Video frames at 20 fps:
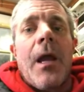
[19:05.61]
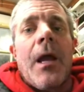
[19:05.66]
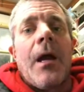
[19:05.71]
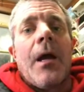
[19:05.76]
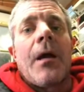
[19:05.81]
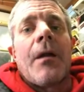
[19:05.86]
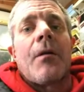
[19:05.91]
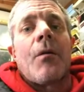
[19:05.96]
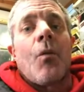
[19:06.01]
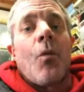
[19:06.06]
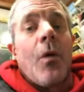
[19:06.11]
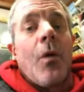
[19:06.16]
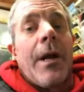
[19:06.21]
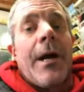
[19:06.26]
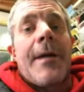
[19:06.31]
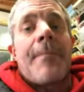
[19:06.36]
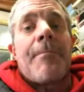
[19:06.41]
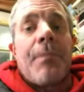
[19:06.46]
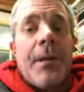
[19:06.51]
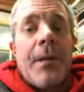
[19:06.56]
And when
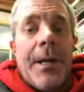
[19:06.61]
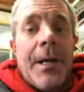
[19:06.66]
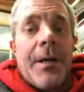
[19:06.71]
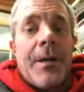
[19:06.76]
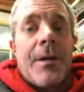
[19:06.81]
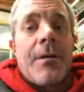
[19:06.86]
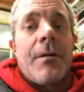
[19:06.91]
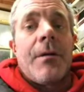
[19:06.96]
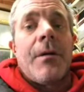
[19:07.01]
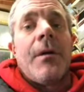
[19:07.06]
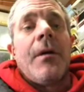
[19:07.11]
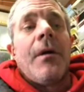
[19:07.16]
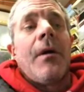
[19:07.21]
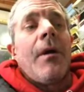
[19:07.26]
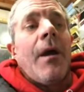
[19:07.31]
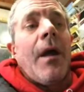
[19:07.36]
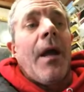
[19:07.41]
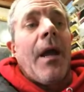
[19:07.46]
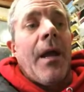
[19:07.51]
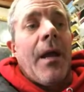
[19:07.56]
I planted,
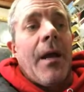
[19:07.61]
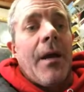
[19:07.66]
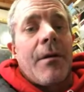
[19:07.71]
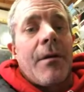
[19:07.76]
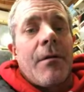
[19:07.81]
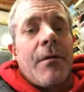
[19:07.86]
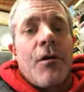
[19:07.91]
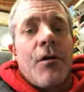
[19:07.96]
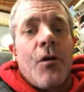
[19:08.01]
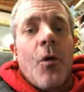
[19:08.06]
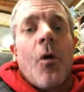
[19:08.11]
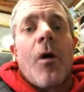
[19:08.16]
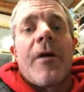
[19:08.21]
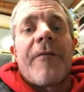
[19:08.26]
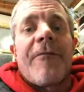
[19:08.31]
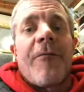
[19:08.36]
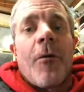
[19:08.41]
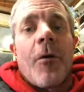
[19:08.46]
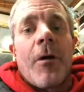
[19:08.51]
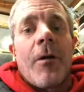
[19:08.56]
and
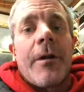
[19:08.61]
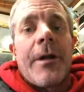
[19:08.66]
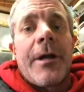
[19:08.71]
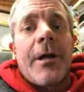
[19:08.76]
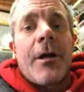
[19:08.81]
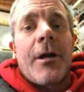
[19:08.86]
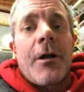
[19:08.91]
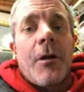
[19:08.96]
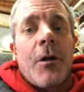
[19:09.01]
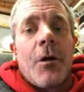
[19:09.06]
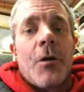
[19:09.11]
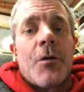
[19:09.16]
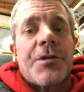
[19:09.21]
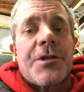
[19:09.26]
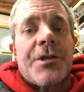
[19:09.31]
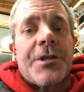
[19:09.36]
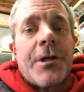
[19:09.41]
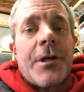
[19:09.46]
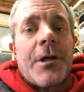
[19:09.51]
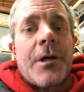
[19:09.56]
your 4-link
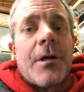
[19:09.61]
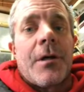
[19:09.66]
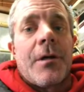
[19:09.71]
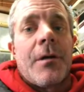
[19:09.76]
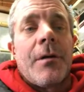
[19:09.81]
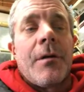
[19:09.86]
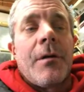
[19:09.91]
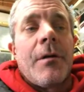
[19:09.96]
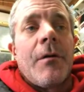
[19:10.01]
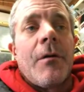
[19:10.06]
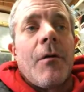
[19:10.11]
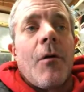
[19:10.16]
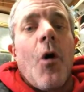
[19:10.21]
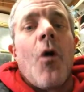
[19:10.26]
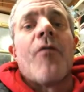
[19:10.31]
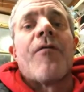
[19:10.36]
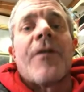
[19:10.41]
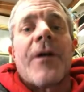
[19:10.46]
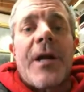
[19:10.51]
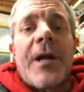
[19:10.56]
closer
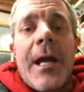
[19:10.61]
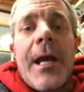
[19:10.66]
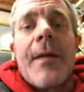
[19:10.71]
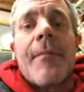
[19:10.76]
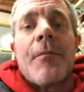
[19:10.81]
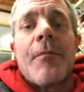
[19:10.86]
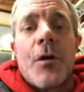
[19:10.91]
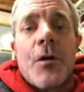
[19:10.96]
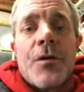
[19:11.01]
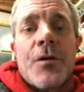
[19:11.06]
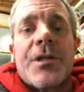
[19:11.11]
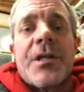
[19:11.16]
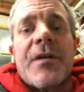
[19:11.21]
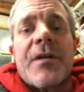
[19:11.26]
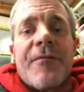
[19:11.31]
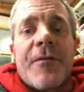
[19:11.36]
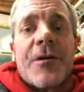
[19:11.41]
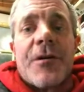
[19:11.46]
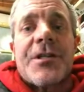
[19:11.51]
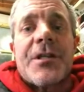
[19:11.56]
overcame those
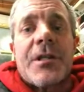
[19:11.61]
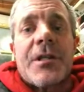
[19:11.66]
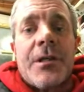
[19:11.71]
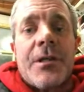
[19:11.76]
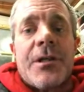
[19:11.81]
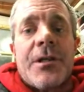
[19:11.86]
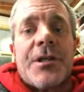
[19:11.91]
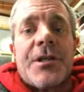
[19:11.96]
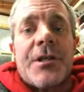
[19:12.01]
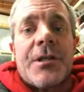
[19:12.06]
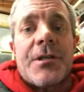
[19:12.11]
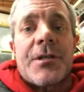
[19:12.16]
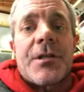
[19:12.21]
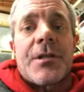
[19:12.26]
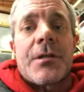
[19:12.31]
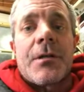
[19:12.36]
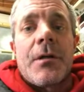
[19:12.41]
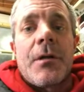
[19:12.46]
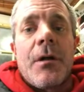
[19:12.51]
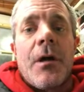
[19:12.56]
adverse
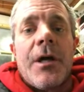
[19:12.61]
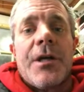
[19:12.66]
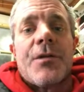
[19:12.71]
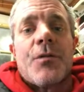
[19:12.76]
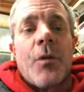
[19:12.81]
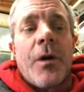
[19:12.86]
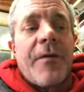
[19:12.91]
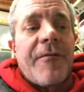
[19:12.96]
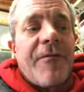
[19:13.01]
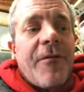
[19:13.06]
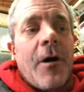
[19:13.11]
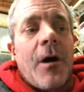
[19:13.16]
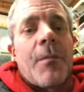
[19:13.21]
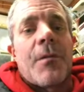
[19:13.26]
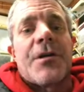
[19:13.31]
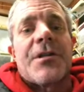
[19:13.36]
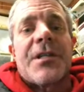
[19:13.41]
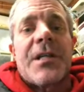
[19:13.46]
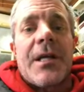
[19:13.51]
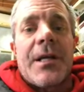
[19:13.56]
conditions, is when
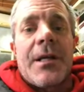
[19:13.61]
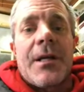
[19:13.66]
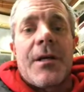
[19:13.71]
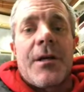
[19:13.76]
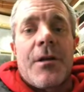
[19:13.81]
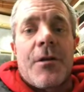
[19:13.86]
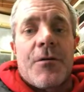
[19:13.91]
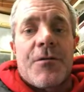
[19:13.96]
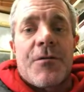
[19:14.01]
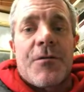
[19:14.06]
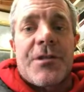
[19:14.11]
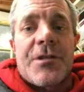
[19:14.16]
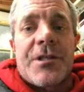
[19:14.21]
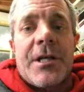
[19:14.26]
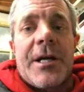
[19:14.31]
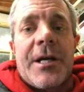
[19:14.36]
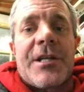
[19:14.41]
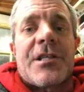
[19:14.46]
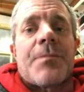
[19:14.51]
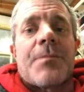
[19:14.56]
farmers get into those
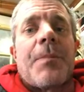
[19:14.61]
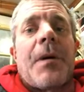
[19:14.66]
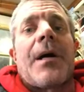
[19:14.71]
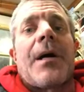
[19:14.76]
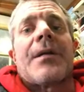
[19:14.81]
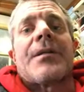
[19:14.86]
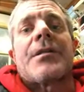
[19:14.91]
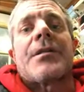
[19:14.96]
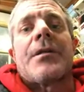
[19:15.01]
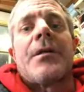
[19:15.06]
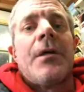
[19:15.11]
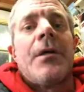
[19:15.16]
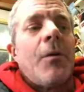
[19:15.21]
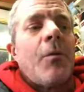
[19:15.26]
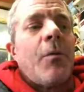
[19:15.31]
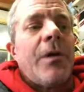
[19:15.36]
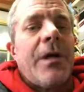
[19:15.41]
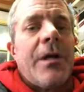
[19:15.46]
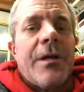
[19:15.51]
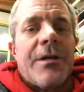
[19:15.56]
tight spots,
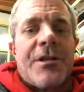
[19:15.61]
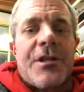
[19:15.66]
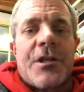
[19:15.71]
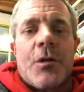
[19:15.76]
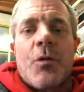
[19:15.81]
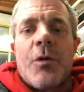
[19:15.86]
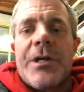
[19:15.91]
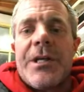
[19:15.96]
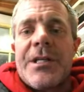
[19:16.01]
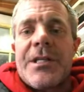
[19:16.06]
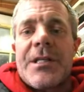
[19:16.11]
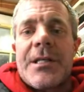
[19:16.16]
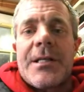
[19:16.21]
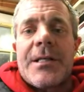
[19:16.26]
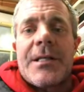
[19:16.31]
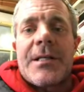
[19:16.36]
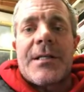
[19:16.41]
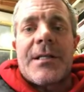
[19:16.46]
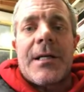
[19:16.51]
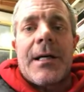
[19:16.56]
we get squeezed
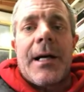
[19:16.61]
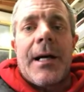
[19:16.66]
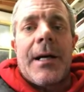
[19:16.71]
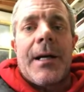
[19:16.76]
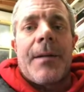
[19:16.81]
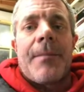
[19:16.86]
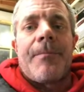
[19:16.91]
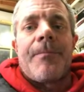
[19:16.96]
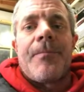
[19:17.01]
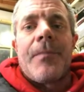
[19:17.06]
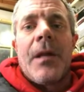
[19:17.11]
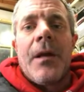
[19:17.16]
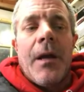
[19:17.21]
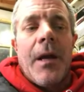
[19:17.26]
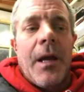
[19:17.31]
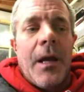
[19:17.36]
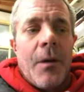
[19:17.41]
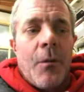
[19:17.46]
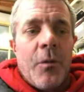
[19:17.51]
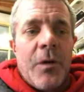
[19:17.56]
into time,
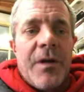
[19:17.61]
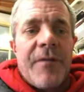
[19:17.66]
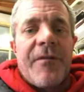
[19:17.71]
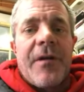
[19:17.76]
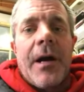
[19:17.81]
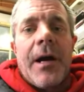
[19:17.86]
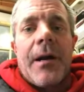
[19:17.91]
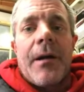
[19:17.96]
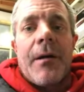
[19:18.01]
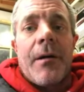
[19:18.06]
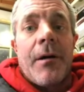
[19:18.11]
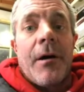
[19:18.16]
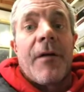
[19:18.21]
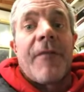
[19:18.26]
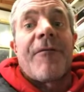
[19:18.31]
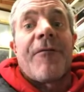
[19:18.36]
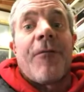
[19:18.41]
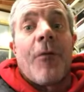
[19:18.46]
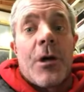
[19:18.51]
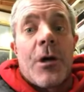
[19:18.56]
and we've got to,
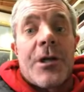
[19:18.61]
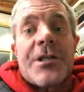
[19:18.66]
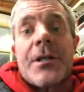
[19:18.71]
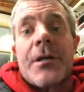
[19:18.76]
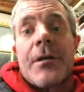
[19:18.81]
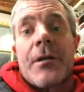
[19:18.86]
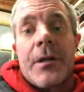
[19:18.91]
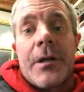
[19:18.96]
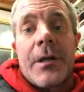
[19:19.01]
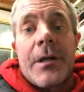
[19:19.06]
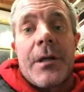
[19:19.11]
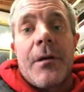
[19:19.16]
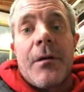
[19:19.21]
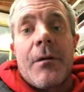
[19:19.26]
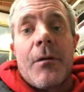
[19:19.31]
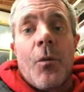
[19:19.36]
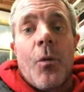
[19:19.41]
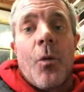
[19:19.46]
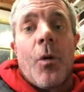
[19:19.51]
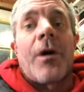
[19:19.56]

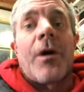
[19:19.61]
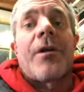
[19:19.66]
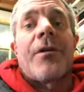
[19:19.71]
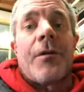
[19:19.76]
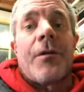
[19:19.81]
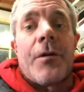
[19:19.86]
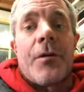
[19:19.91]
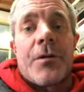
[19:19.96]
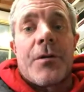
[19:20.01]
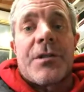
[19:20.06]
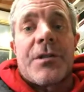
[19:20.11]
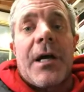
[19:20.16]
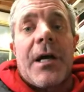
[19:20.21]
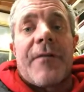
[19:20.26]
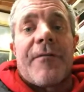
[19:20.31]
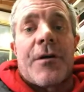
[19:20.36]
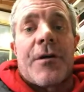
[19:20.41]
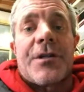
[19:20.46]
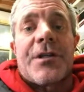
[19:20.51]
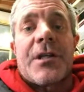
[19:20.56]
unfortunately, work through those
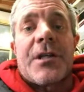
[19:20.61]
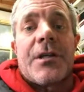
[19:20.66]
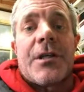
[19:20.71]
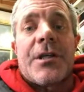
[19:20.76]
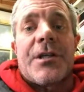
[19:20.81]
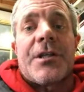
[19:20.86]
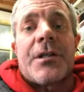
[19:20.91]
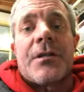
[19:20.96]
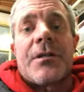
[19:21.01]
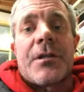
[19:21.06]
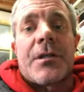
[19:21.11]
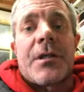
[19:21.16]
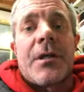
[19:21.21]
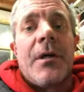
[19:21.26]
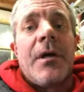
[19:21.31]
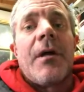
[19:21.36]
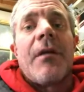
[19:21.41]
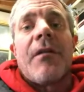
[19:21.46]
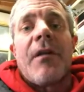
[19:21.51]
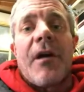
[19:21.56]
adverse conditions.
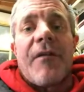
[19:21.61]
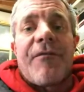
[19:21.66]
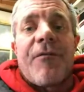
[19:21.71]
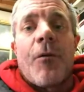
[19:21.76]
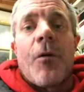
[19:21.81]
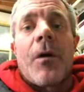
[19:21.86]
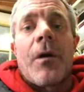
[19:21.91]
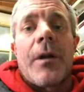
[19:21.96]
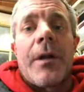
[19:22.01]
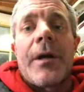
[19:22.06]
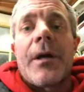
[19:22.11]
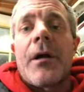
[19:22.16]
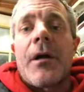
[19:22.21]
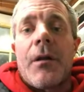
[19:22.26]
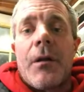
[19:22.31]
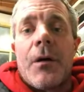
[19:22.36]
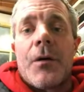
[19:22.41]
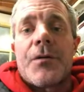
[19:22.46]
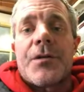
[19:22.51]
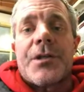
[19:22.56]
That 4-link
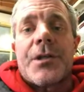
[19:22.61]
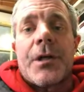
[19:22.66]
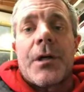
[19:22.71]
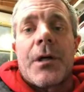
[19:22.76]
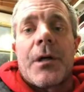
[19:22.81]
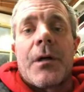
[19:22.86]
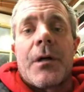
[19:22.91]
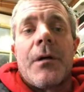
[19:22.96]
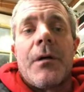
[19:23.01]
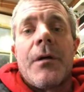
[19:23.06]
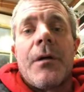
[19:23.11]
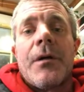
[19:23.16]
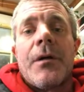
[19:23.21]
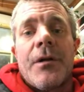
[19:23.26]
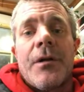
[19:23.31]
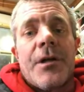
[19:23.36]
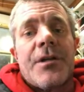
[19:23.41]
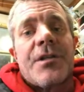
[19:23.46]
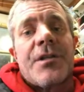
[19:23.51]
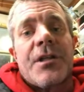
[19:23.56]
closer
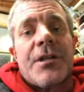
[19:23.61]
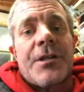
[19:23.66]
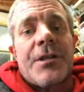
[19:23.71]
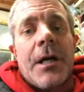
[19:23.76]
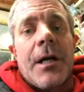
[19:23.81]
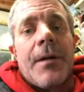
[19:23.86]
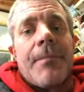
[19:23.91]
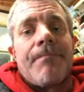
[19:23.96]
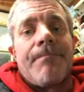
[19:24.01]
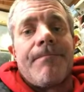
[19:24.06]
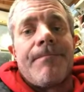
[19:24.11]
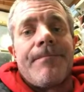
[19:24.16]
does the job.